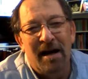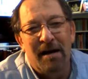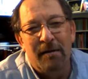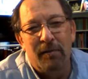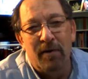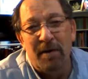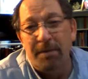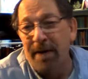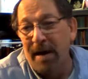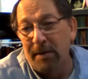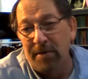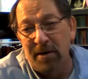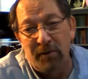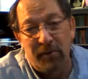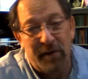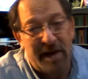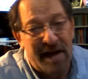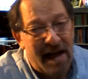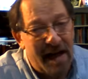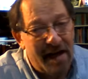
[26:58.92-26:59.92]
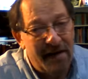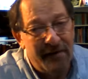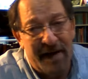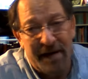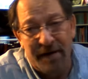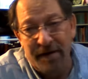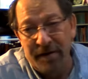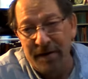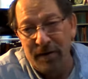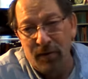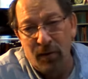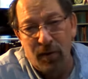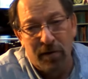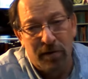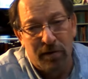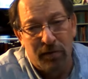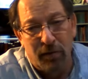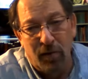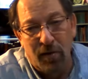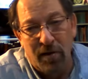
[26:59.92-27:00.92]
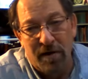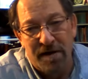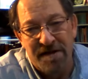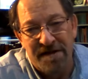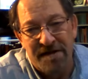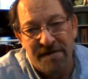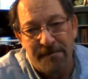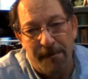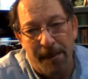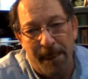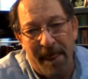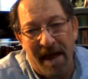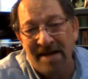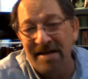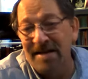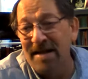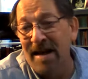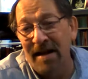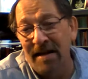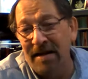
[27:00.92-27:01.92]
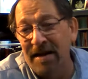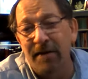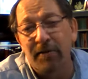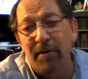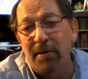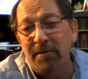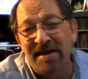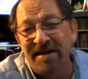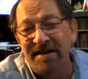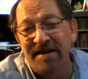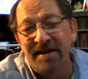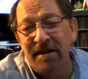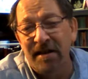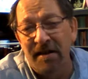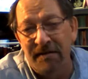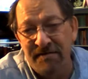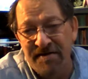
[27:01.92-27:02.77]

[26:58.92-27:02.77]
We probably would not have entered the world wars. It's not clear we would still have